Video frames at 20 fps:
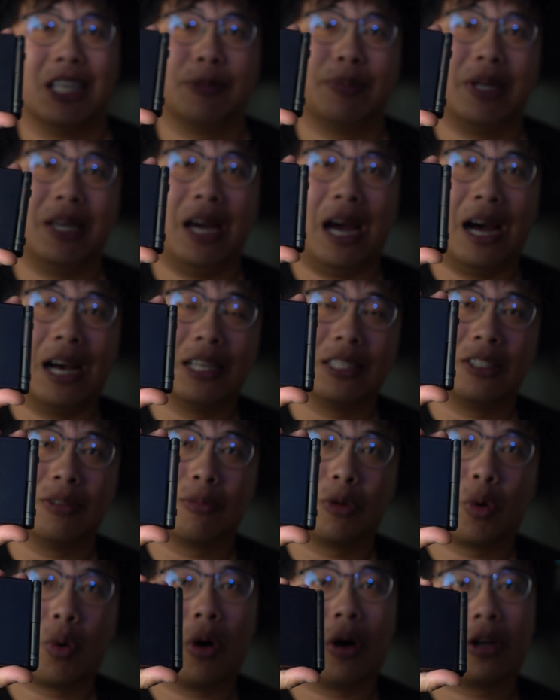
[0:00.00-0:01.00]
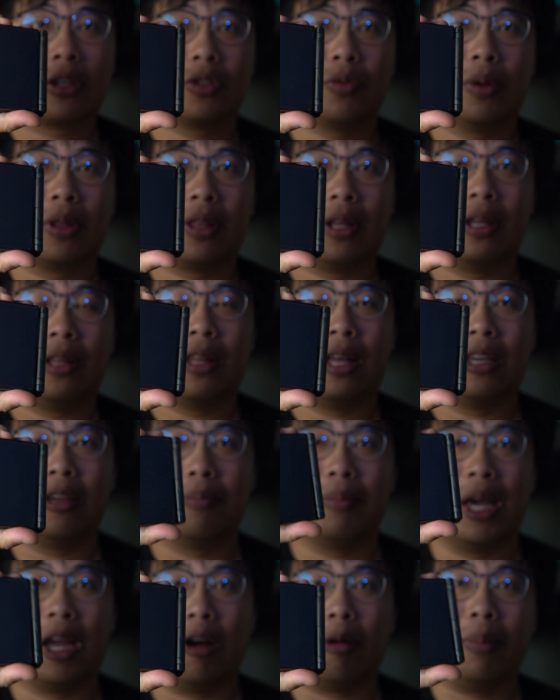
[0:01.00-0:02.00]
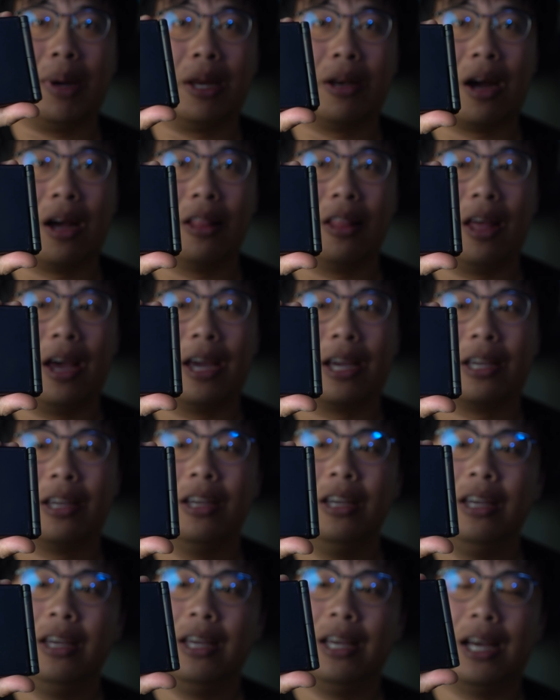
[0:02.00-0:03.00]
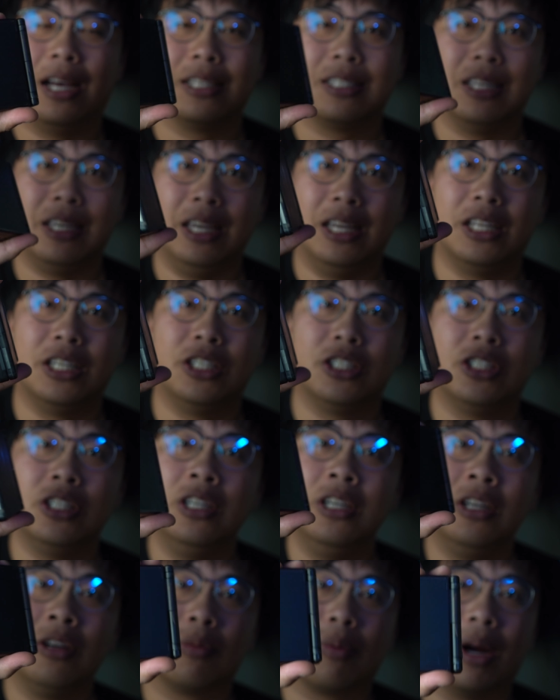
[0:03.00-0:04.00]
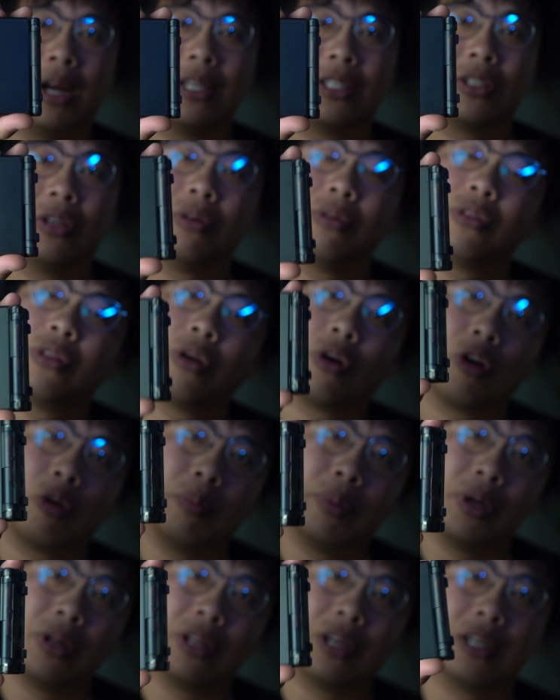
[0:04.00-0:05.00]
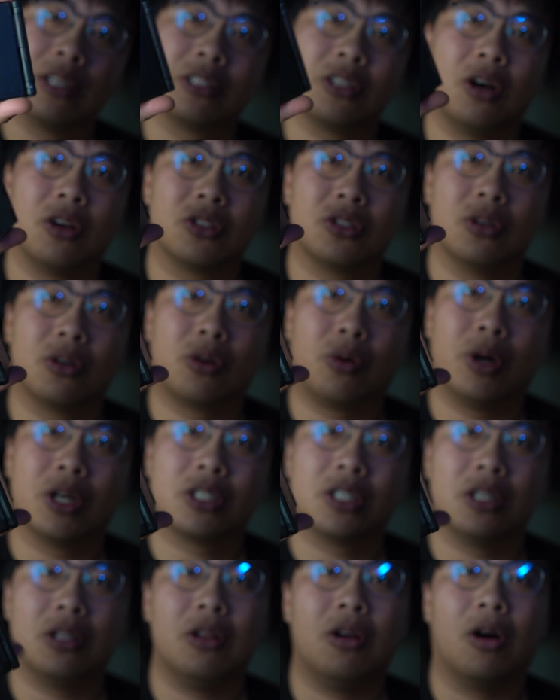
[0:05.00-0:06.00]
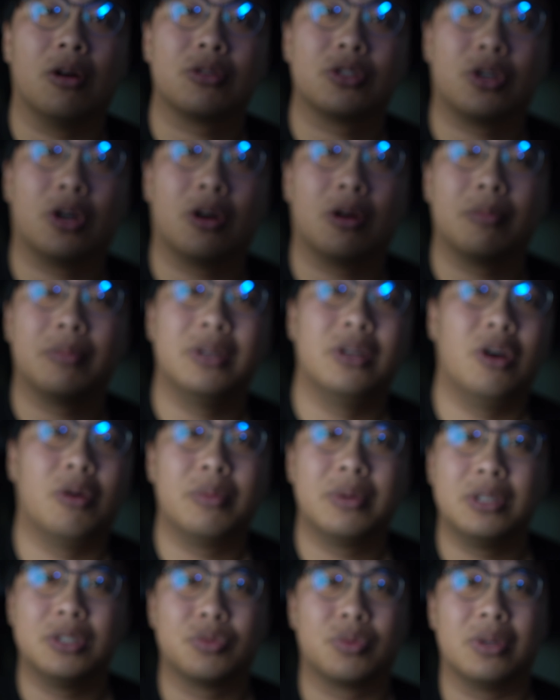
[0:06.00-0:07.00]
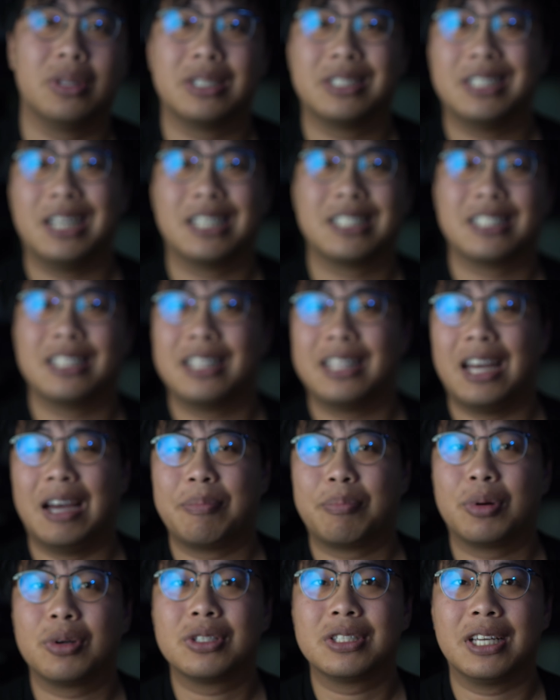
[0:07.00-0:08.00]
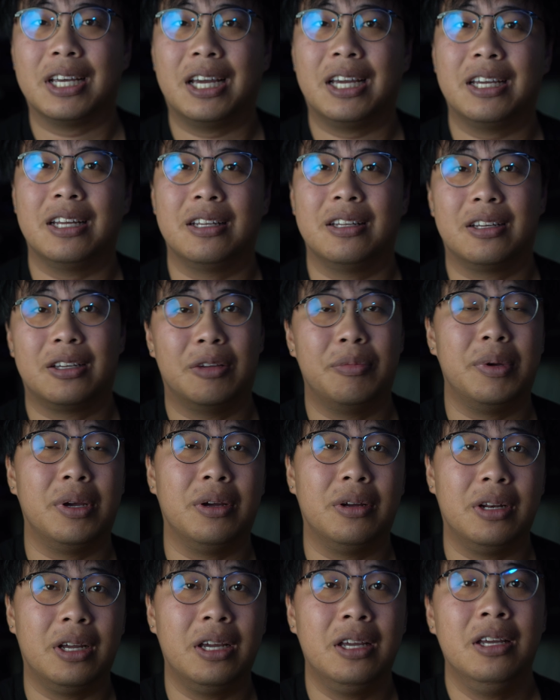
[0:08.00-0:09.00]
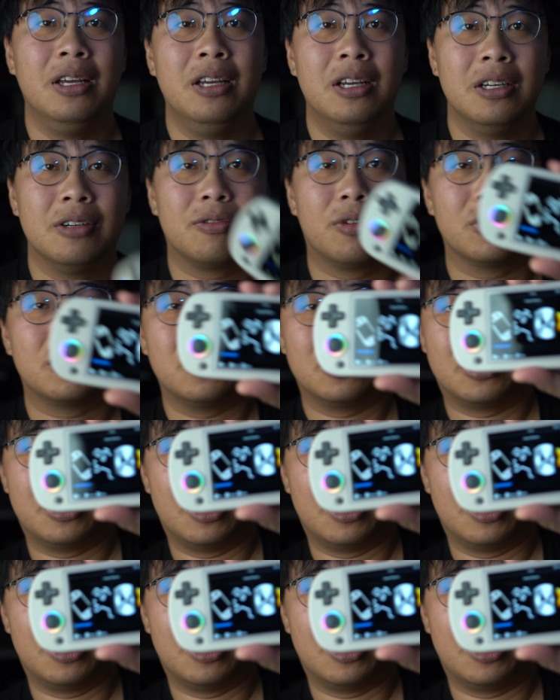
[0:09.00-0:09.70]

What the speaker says: SP has some quirks with it that you may or may not like. It has a hinge, right? So durability is also a question long term, and nobody's really tested that per se in the community, versus